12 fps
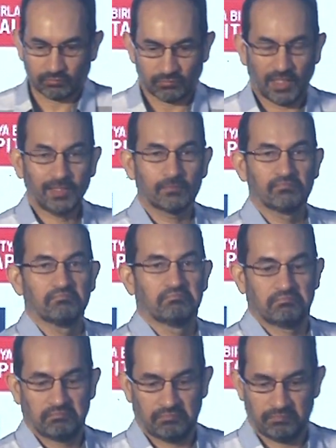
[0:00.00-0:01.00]
Right?
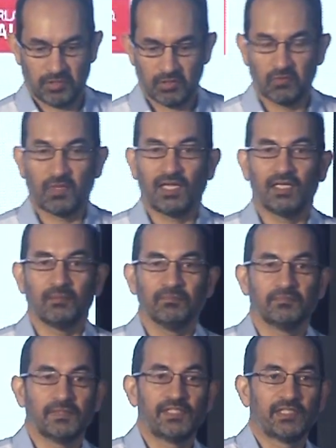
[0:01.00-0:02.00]
So why are
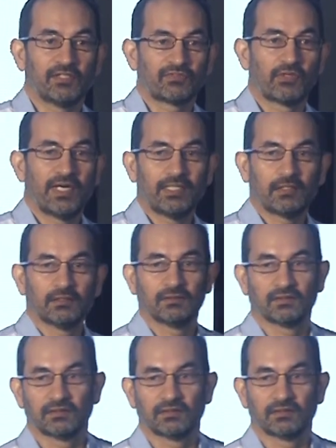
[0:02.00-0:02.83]
ETFs great?